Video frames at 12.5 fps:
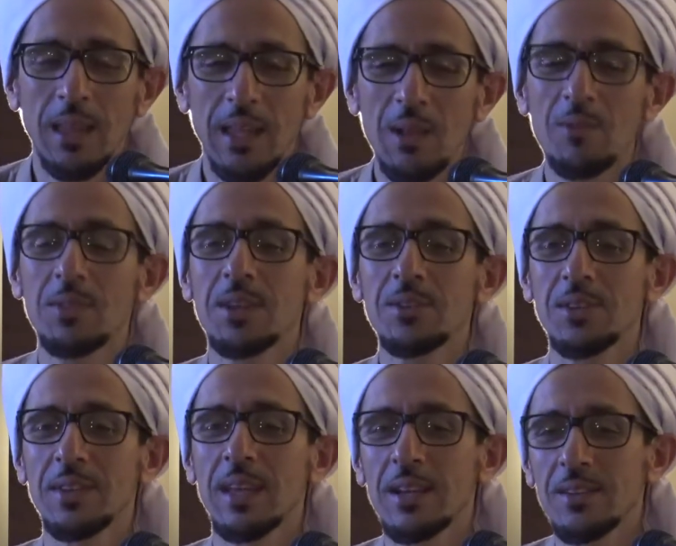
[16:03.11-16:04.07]
If there is a
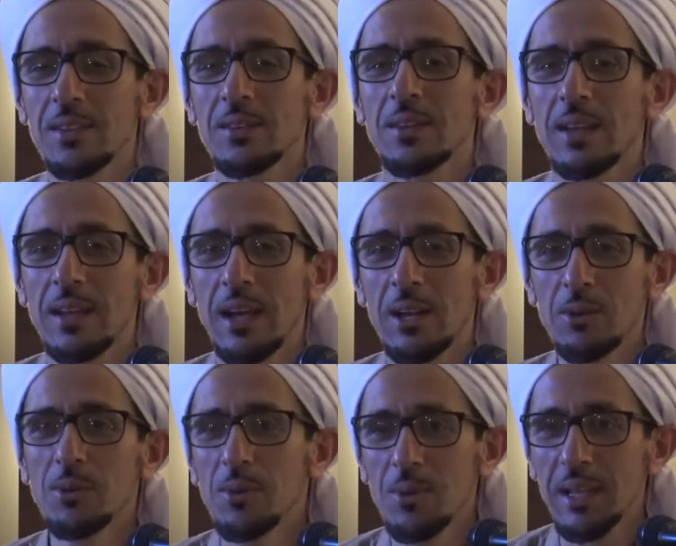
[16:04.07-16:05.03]
text, says, are
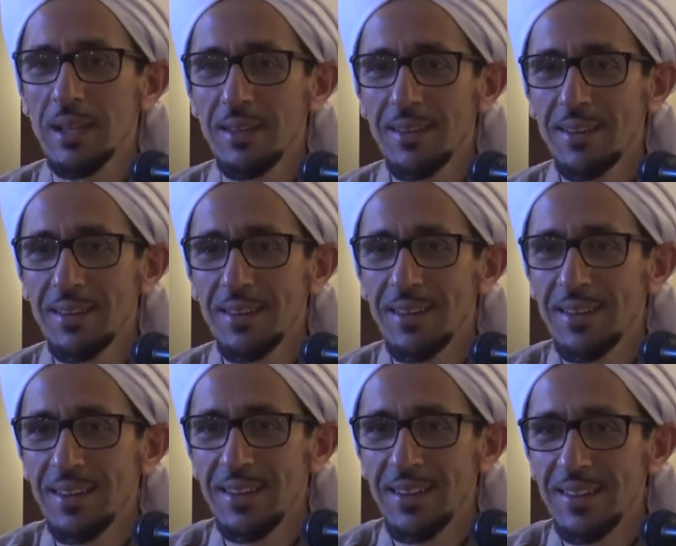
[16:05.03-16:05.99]
you awake?
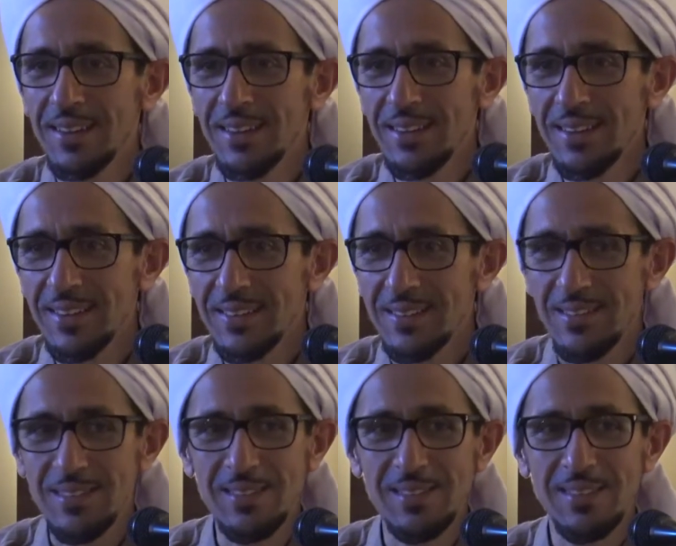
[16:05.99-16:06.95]

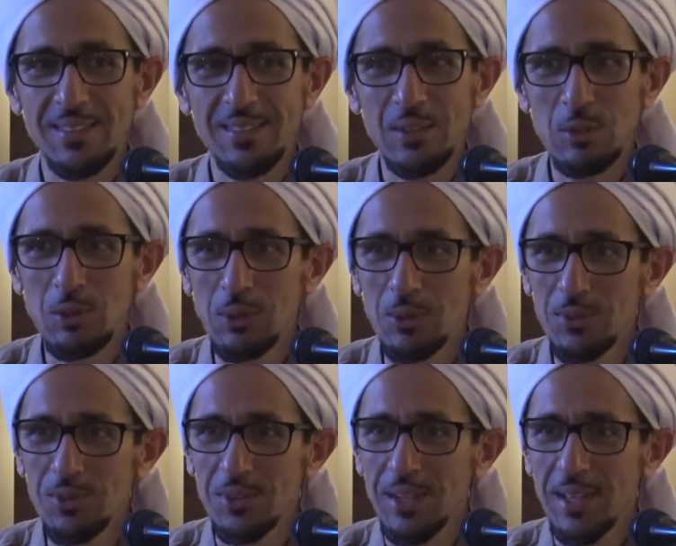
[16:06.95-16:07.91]
Just
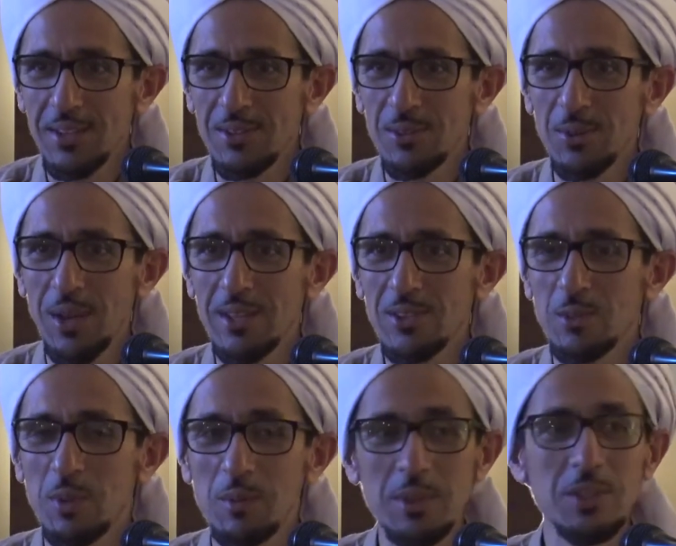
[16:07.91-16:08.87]
use the text to ask
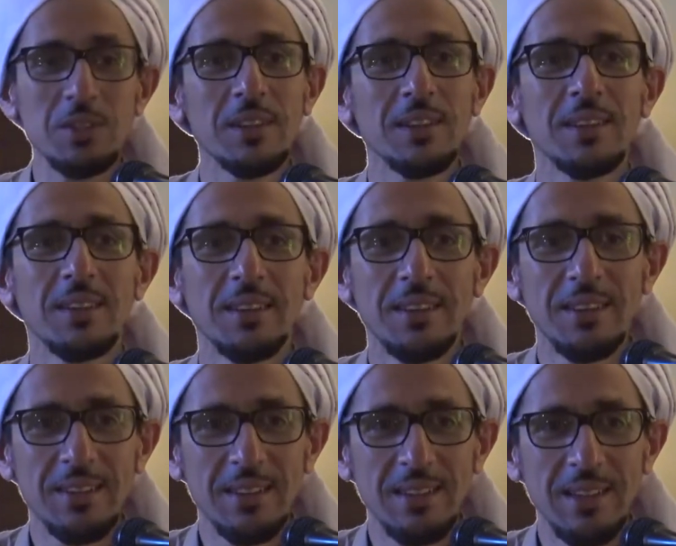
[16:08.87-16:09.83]
permission.
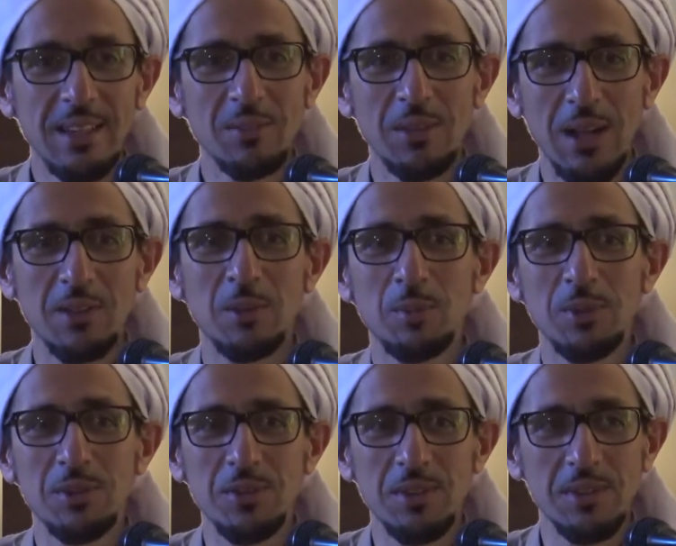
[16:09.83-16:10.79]
If the other
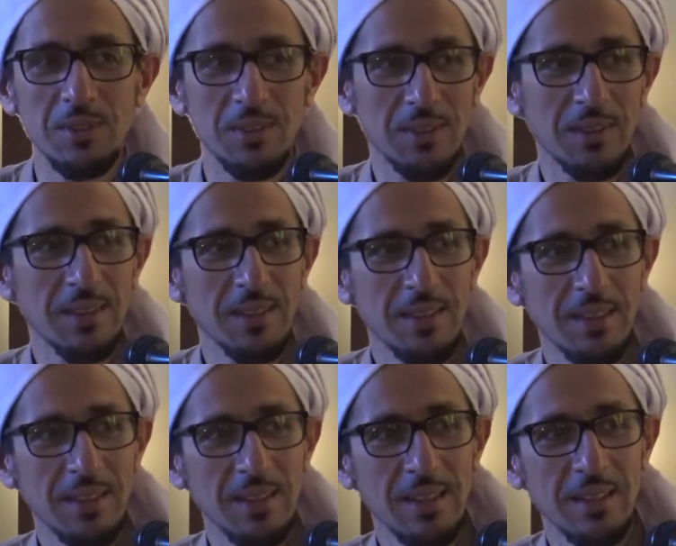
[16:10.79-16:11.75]
person is
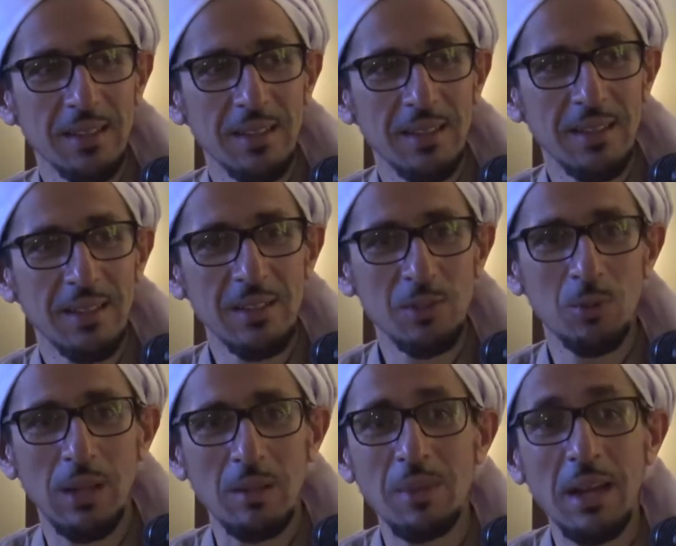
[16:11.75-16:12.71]

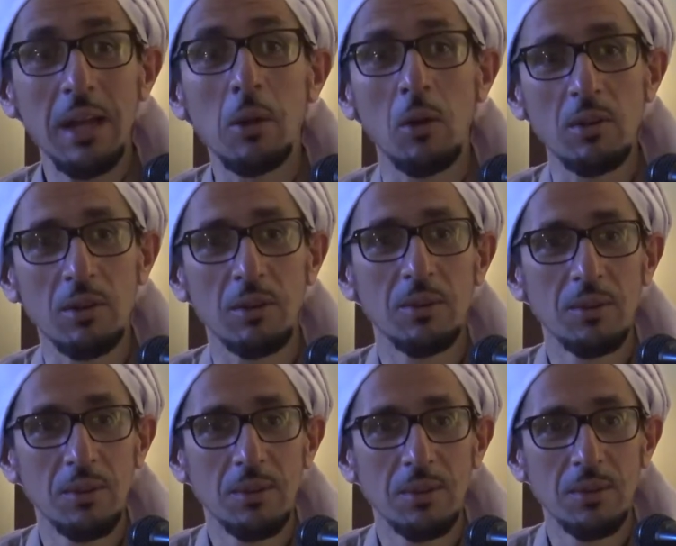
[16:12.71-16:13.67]
awake, may I call you?
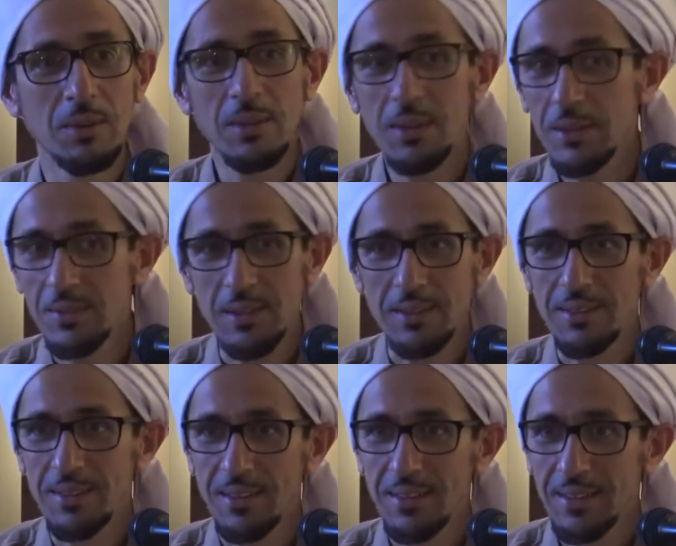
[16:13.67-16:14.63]
That's it.
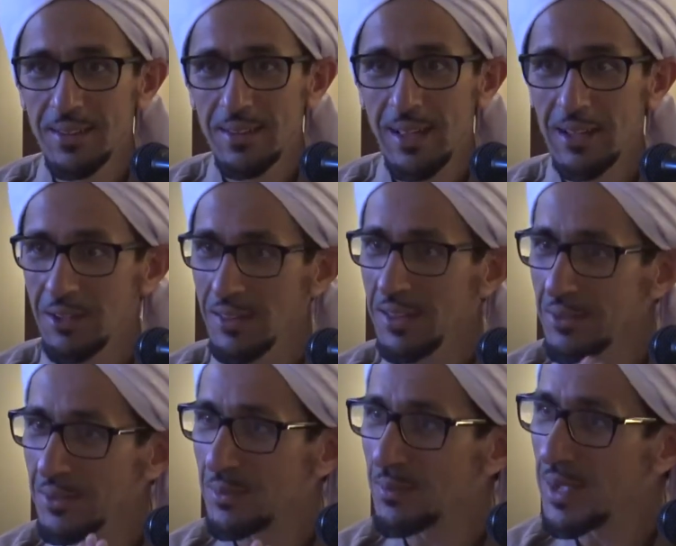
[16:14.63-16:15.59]
And
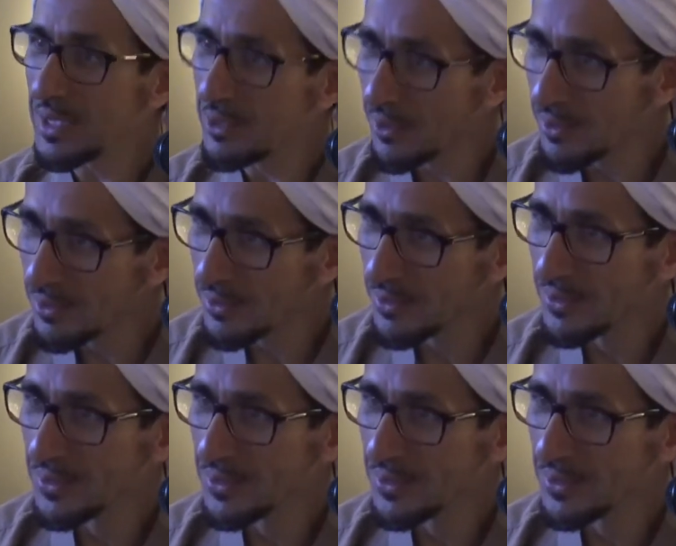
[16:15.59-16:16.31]
then may I call you?